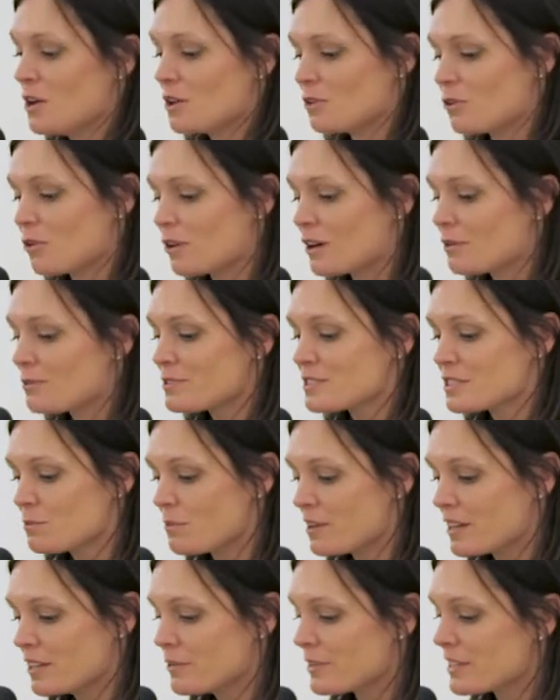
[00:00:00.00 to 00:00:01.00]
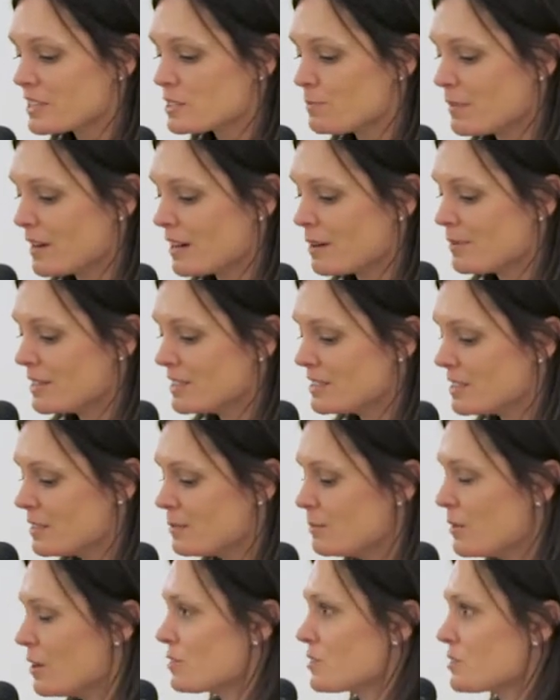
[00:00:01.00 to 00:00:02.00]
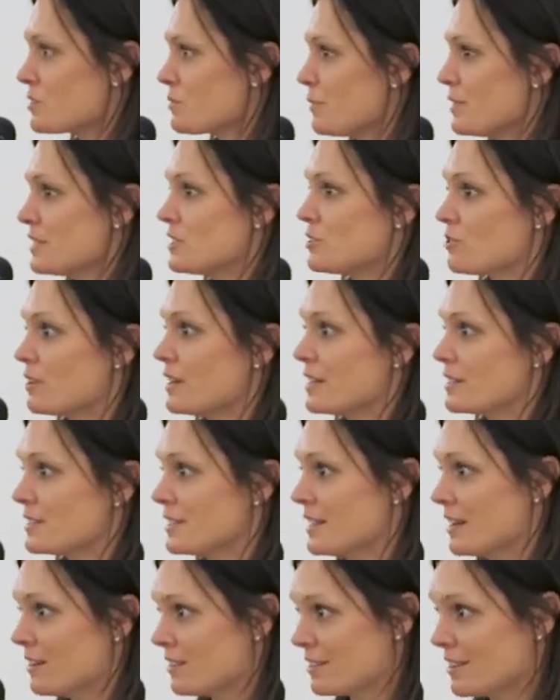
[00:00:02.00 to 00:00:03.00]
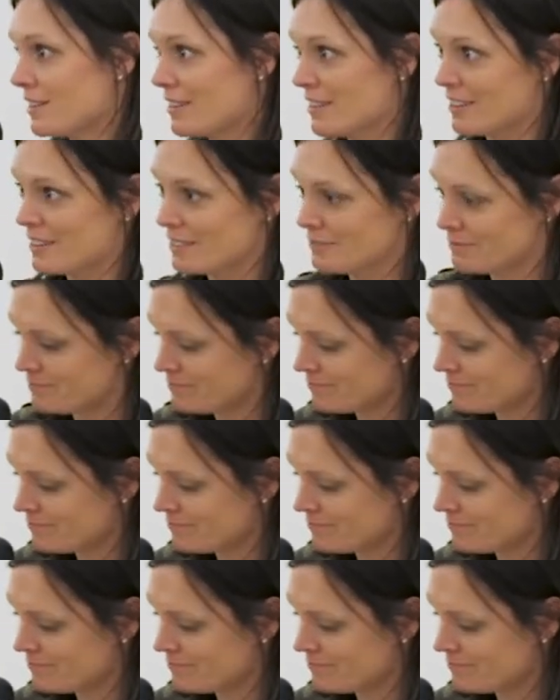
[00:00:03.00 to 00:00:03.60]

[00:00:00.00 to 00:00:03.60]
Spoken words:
Laura was the one who experimented the most with drugs and alcohol.